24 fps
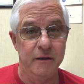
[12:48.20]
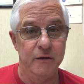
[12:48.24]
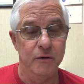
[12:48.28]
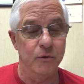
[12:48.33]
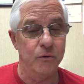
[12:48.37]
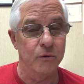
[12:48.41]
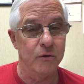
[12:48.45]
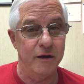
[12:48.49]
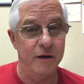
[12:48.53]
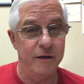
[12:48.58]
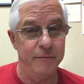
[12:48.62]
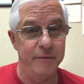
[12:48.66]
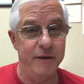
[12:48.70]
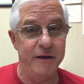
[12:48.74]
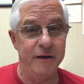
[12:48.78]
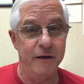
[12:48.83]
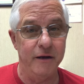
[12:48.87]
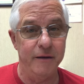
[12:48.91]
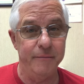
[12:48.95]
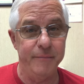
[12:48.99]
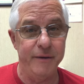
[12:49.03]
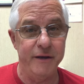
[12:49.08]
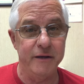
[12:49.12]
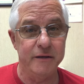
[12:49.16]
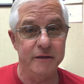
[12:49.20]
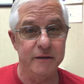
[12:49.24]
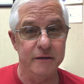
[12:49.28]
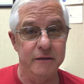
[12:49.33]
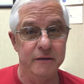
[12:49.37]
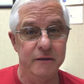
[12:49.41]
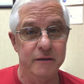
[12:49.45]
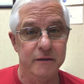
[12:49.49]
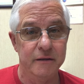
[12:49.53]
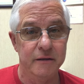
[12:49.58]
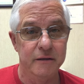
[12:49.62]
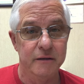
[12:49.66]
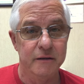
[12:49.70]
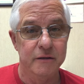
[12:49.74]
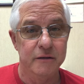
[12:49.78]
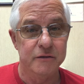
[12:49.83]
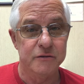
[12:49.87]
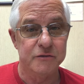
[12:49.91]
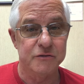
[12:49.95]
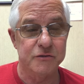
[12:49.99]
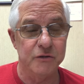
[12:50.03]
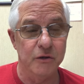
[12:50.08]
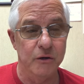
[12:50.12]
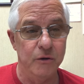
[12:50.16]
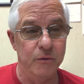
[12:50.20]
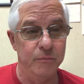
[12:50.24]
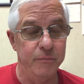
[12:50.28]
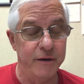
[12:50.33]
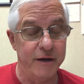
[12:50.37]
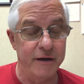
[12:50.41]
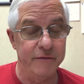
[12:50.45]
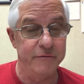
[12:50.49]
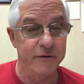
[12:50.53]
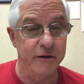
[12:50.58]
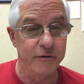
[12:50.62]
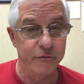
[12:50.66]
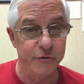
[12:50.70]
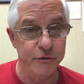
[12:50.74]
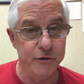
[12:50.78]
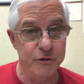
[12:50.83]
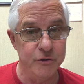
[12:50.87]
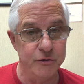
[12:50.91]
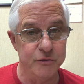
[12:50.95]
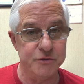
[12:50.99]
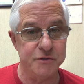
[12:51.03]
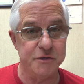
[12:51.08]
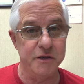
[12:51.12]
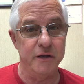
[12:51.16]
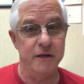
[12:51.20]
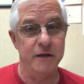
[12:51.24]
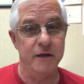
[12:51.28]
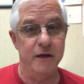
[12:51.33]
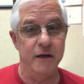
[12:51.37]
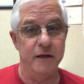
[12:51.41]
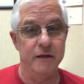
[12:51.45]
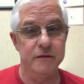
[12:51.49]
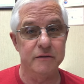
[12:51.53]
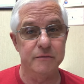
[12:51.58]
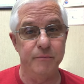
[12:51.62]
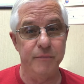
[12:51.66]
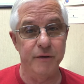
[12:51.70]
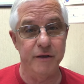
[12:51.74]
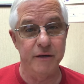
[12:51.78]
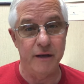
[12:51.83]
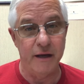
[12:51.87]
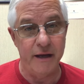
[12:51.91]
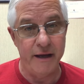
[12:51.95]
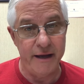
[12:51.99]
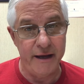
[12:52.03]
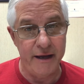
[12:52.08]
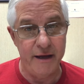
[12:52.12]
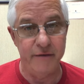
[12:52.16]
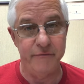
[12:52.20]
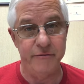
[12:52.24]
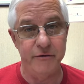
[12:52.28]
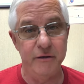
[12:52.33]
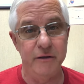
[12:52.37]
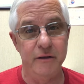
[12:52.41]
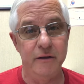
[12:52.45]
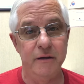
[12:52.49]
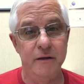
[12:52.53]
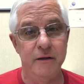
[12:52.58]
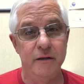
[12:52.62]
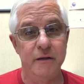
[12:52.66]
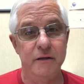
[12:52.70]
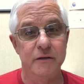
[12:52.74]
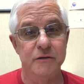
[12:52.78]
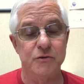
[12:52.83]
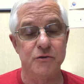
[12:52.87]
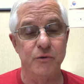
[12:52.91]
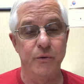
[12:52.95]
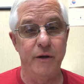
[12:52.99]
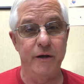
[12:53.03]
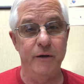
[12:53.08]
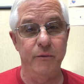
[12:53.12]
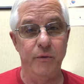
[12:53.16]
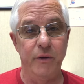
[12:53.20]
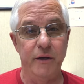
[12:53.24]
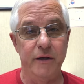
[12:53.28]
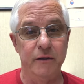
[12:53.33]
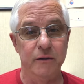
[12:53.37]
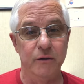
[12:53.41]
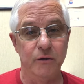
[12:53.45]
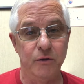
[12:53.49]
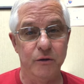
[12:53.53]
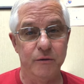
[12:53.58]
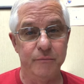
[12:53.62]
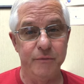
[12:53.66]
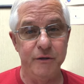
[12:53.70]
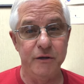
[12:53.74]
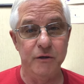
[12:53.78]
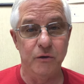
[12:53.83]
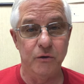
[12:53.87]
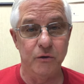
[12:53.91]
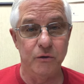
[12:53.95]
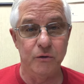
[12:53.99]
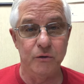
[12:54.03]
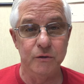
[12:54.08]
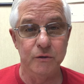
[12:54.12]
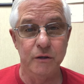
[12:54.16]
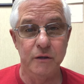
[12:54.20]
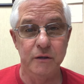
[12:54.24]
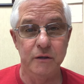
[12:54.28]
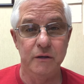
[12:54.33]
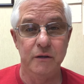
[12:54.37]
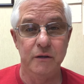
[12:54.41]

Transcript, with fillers: or I may not make it. So, but I've never used it yet, but I have it. So anyway, lo and behold,